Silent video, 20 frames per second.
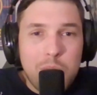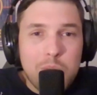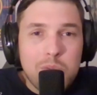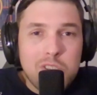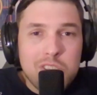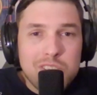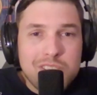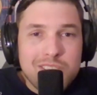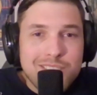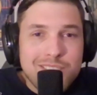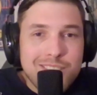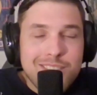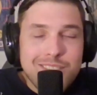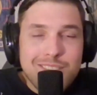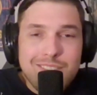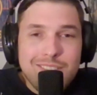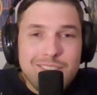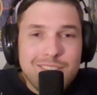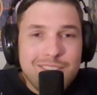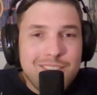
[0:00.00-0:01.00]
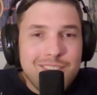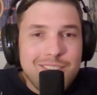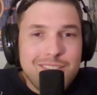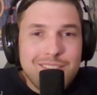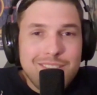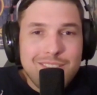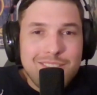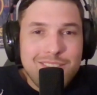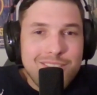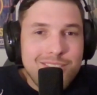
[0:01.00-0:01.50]
just
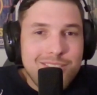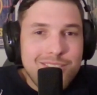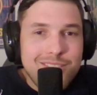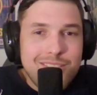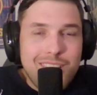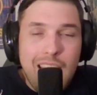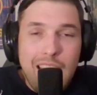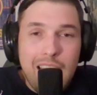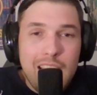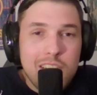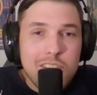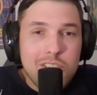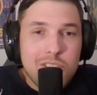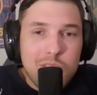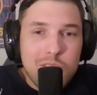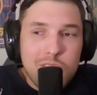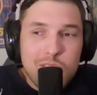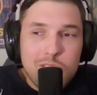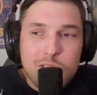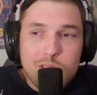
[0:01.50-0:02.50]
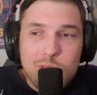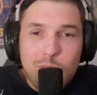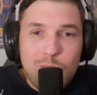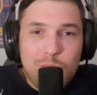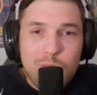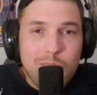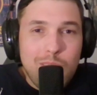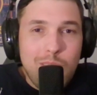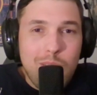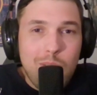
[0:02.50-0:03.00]
age started to show
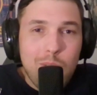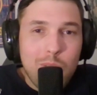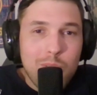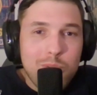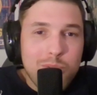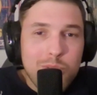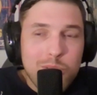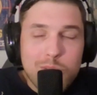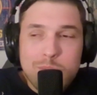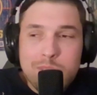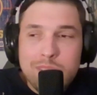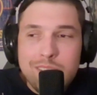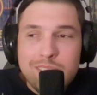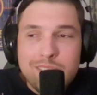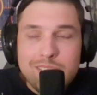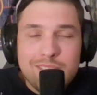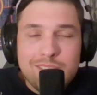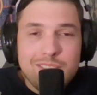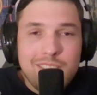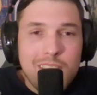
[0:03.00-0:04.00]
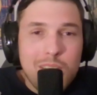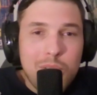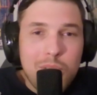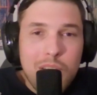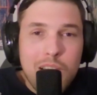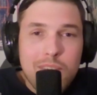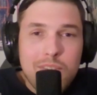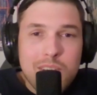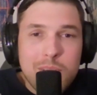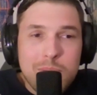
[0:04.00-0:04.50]
for Al Horford because they don't
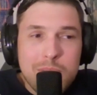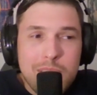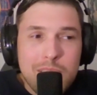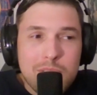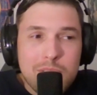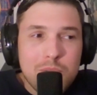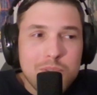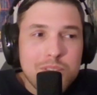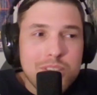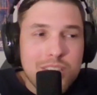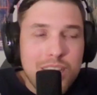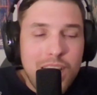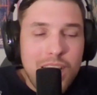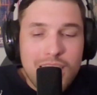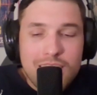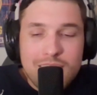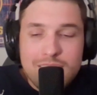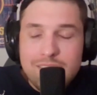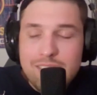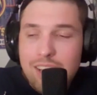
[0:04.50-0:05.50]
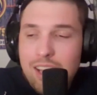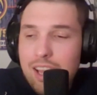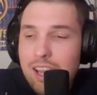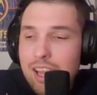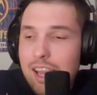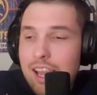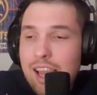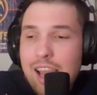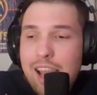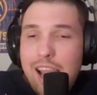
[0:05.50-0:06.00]
have anybody else with size,
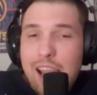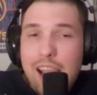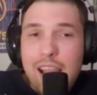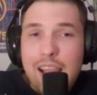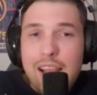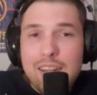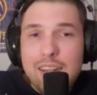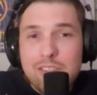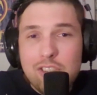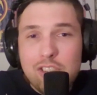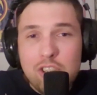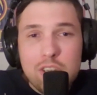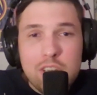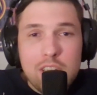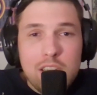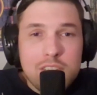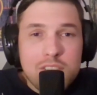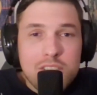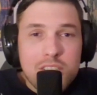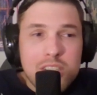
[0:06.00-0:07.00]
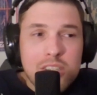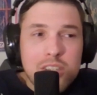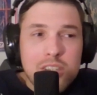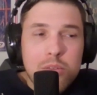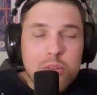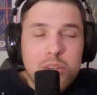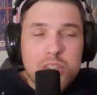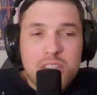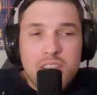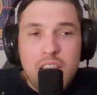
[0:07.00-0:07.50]
and chucking
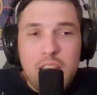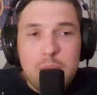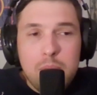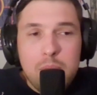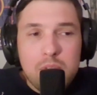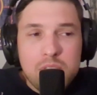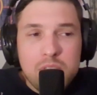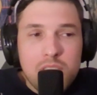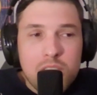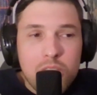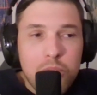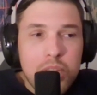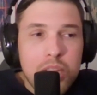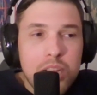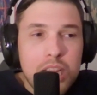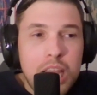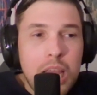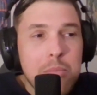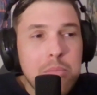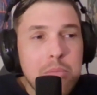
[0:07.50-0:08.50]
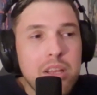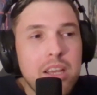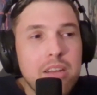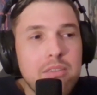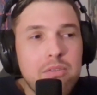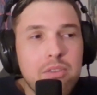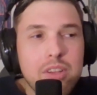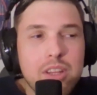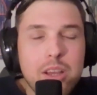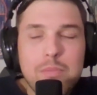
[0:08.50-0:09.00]
63 a game wasn't a great game plan
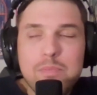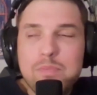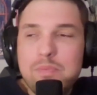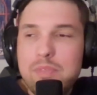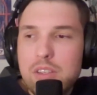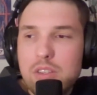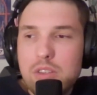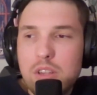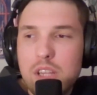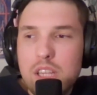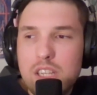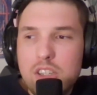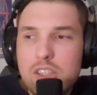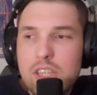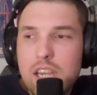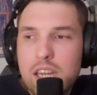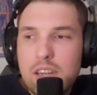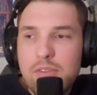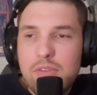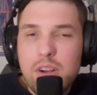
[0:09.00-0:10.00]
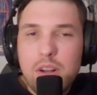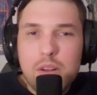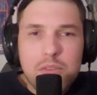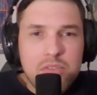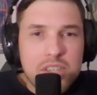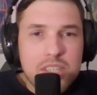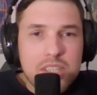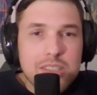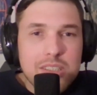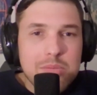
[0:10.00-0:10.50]
for them. So they just kind of fell
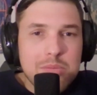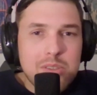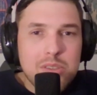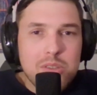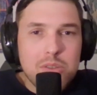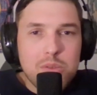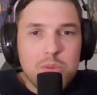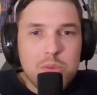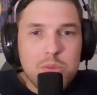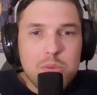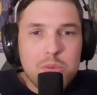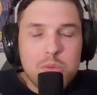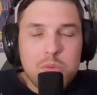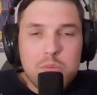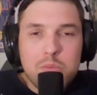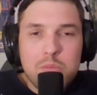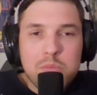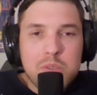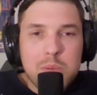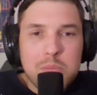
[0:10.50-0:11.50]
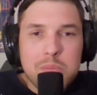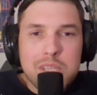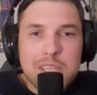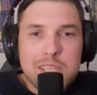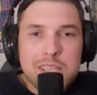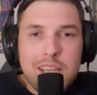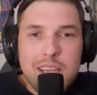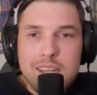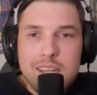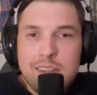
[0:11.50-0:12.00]
victim to something
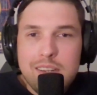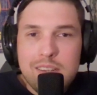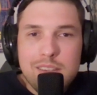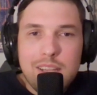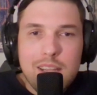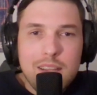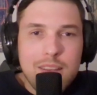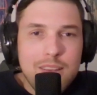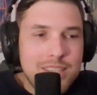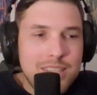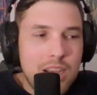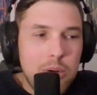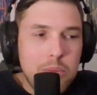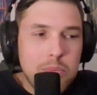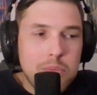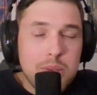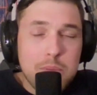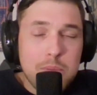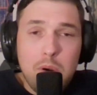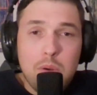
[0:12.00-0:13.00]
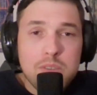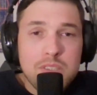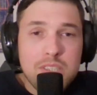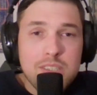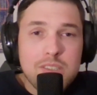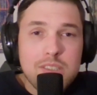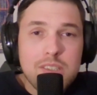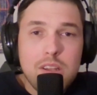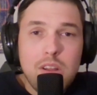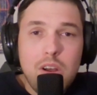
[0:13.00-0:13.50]
that has helped them all
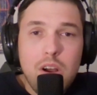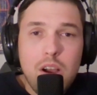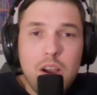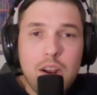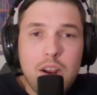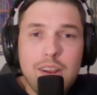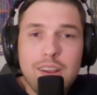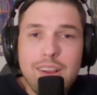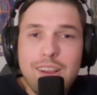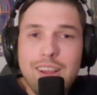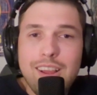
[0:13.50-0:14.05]
season long.